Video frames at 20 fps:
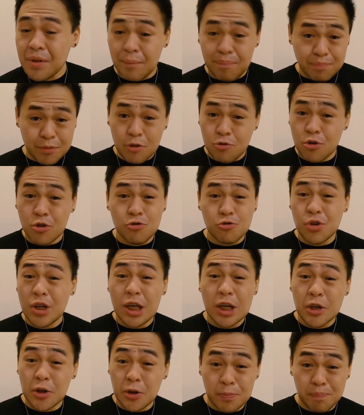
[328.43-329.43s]
This one's really
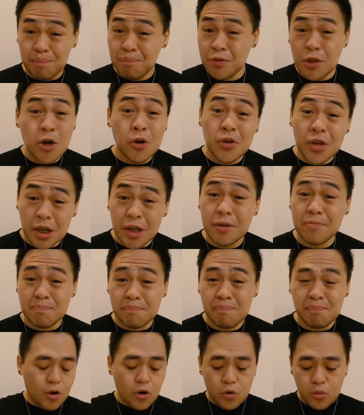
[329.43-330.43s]
good, no kidding.
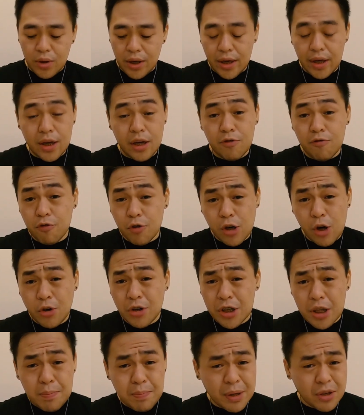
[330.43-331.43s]
Oh, and for our
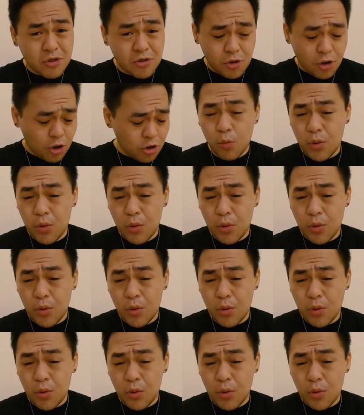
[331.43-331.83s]
dipping sauce,